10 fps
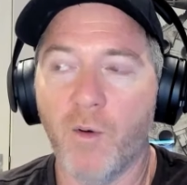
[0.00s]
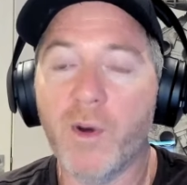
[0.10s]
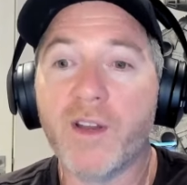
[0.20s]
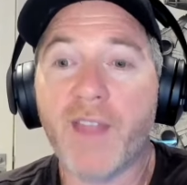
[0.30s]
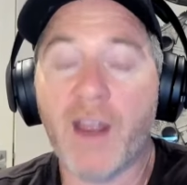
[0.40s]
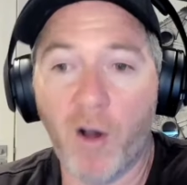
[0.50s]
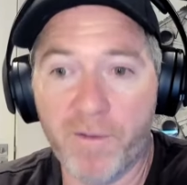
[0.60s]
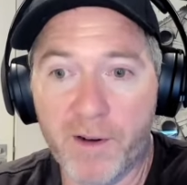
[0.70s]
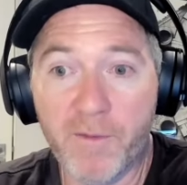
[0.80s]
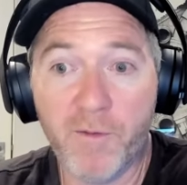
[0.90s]
we did that
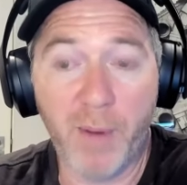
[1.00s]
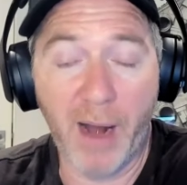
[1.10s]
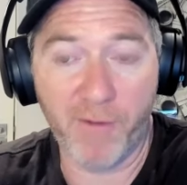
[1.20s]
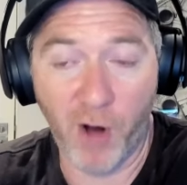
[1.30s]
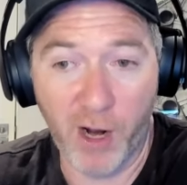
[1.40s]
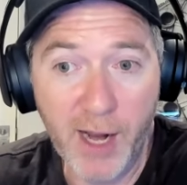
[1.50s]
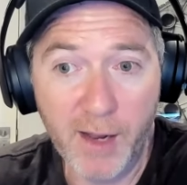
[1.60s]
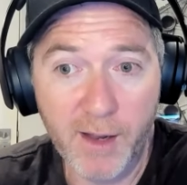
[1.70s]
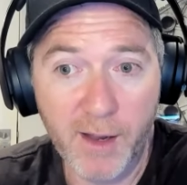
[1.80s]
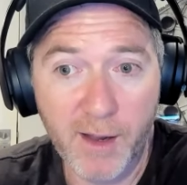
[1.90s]
often for Black Friday.
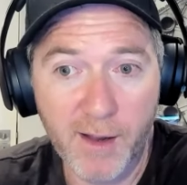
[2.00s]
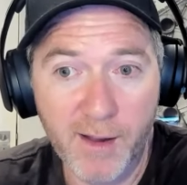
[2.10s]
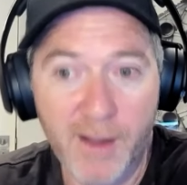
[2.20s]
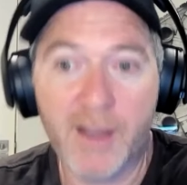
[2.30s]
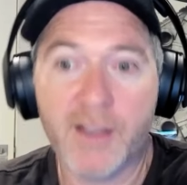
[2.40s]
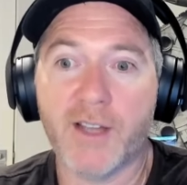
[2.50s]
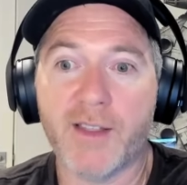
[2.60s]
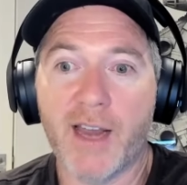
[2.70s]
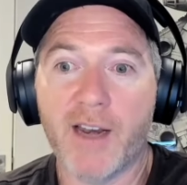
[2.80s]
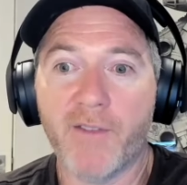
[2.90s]
So at
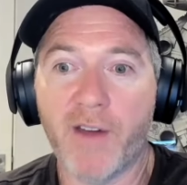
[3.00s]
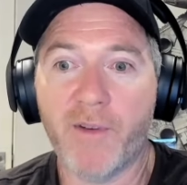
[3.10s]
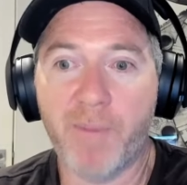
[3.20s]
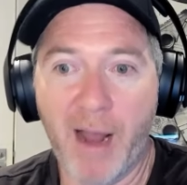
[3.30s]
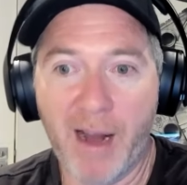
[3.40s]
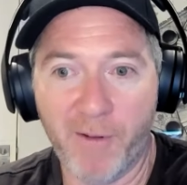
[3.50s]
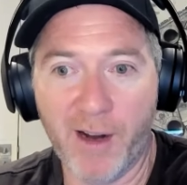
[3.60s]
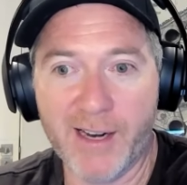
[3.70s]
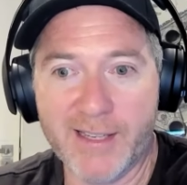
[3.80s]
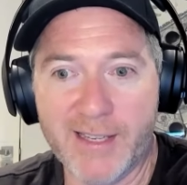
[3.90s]
the end of every Black
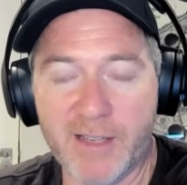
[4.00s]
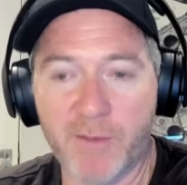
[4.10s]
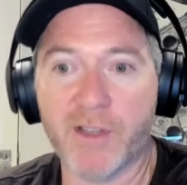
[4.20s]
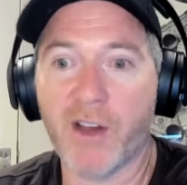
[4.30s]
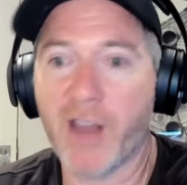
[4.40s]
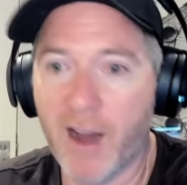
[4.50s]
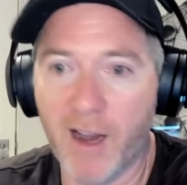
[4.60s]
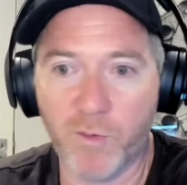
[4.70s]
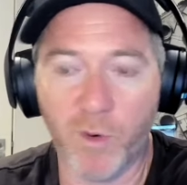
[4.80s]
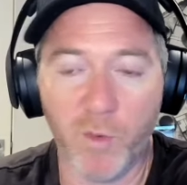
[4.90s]
Friday season was, okay,
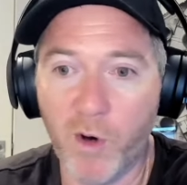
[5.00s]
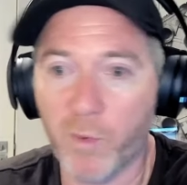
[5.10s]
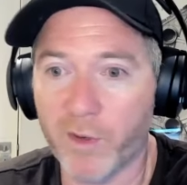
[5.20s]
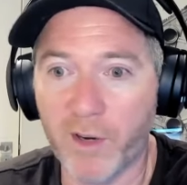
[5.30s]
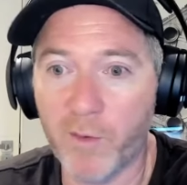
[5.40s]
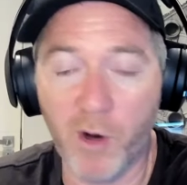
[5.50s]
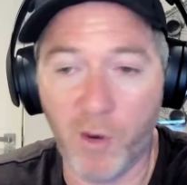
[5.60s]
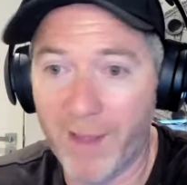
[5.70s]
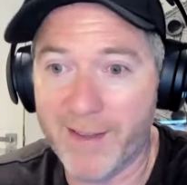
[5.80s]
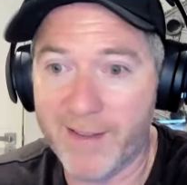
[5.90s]
guys, what worked, what didn't work,
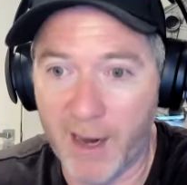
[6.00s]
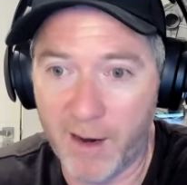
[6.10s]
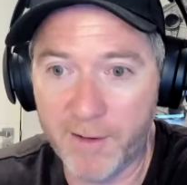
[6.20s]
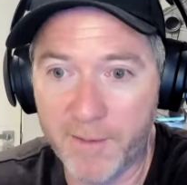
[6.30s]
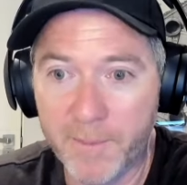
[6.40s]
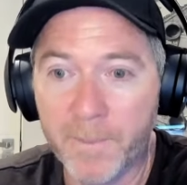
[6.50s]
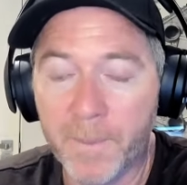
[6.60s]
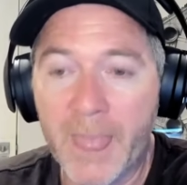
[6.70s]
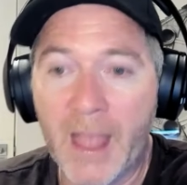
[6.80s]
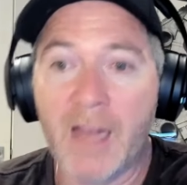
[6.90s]
write this down.
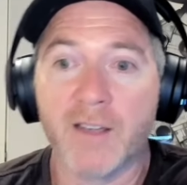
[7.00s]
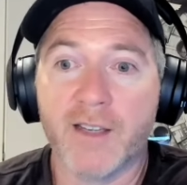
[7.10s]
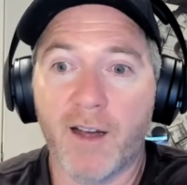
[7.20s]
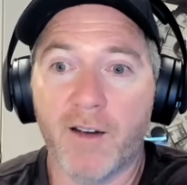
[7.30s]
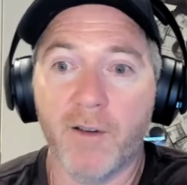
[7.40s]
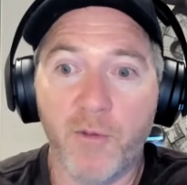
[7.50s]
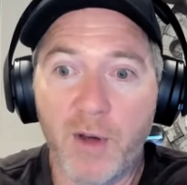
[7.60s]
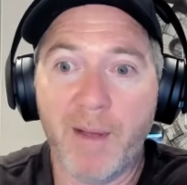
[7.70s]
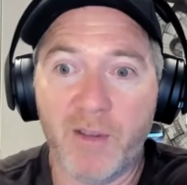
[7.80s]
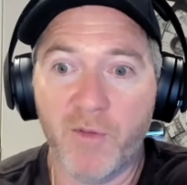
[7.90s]
So now 3
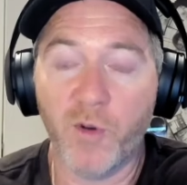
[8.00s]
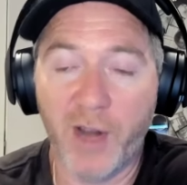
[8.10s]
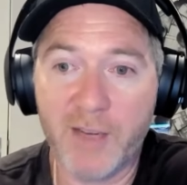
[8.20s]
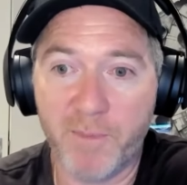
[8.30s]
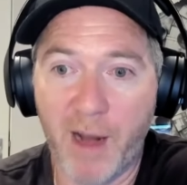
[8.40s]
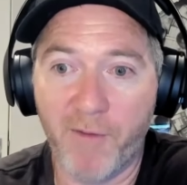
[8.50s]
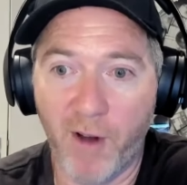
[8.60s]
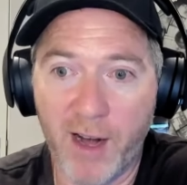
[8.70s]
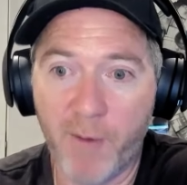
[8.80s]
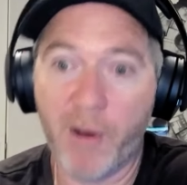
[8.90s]
months before next Black
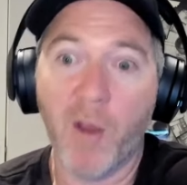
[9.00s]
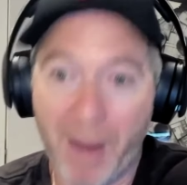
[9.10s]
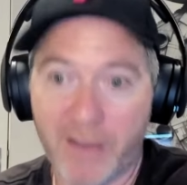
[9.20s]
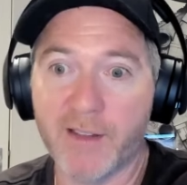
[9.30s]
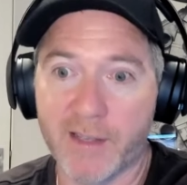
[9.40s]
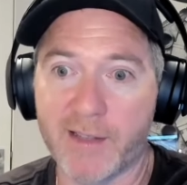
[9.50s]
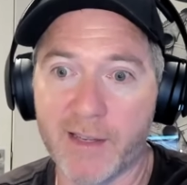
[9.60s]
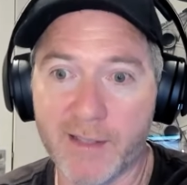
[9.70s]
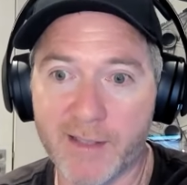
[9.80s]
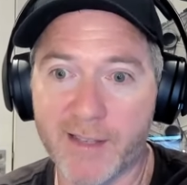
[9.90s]
Friday, we go back to this
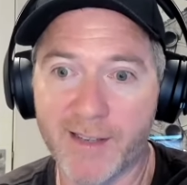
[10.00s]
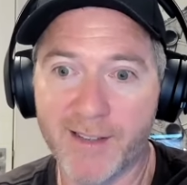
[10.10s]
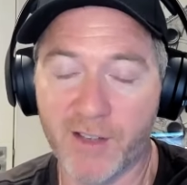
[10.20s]
list to